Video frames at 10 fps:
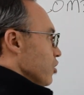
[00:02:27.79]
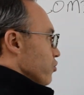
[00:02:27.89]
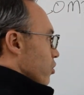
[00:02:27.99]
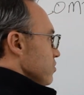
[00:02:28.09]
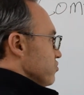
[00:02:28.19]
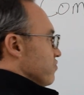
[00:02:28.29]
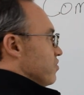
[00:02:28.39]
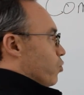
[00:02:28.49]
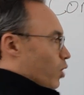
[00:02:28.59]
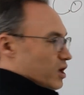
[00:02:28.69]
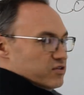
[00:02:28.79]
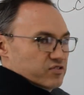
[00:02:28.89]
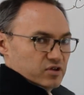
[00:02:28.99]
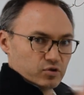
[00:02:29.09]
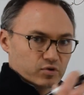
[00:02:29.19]
There are all these different ways
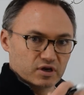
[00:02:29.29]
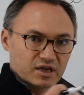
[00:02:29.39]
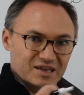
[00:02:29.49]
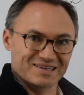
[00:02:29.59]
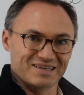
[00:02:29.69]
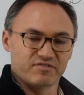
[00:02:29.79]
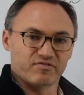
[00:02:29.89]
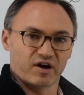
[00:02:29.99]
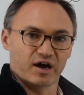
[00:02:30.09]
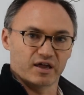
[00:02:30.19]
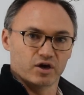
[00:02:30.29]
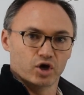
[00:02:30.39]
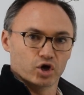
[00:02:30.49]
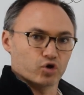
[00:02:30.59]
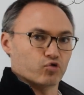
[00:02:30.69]
that you can, in DeFi,
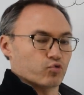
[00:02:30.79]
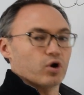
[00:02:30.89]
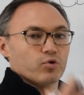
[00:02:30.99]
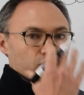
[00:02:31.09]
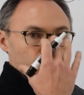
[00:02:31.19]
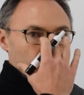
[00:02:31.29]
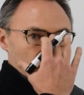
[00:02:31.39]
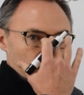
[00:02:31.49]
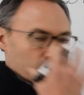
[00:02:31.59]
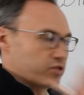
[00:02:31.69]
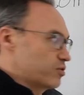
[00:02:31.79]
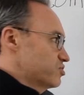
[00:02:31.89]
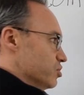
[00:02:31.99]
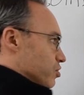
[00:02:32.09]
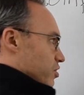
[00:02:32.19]
grow your money, whether
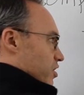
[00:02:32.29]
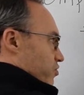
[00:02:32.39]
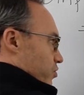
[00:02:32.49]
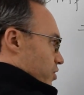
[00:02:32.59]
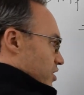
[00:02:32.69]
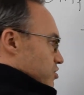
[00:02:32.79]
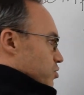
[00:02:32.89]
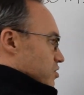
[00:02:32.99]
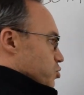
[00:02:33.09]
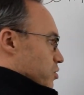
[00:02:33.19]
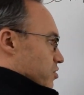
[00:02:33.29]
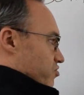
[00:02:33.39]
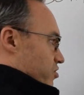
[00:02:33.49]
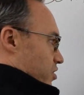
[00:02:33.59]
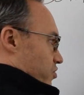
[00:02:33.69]
it's earning through interest, whether it's
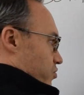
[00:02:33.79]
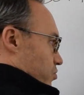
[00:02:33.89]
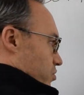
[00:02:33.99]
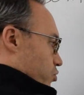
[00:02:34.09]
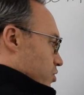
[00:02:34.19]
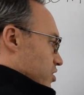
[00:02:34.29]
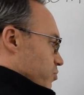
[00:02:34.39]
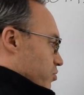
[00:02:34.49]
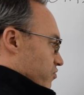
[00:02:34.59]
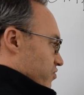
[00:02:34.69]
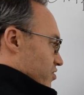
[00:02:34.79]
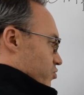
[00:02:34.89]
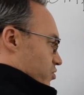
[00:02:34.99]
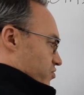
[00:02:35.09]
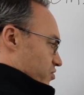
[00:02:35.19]
earning through liquidity pool fees,
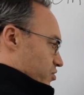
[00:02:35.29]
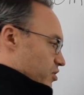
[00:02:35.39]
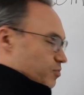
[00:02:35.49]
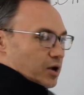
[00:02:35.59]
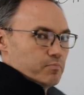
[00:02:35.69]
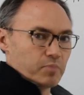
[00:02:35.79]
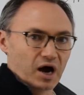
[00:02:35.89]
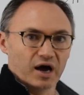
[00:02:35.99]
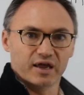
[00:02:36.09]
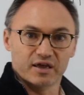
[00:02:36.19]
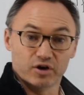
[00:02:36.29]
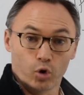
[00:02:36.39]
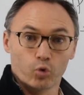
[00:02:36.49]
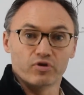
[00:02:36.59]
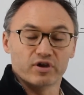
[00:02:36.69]
whether it's earning by buying and
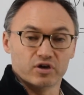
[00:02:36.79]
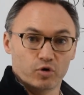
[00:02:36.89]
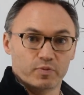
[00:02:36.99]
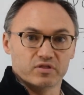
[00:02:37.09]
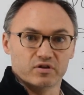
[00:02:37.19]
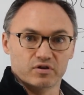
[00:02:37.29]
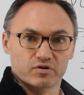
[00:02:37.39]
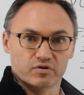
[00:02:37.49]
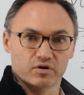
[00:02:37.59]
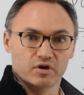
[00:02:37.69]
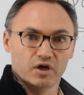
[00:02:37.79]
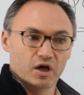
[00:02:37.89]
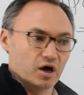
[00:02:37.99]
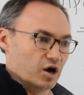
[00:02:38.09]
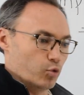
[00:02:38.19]
holding and hoping that your
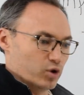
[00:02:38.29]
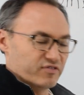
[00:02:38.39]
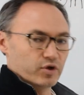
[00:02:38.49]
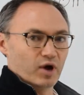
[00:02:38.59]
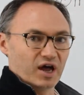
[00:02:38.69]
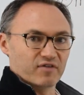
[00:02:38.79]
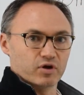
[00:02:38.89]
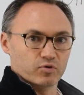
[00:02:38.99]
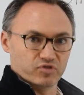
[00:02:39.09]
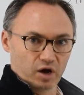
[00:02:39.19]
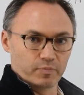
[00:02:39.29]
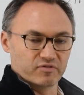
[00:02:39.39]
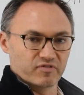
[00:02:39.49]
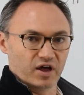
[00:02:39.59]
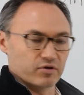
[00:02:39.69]
whatever you have goes up
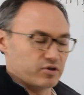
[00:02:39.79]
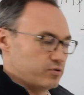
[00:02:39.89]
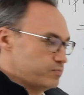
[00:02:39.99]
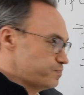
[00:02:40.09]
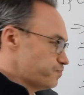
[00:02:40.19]
in value.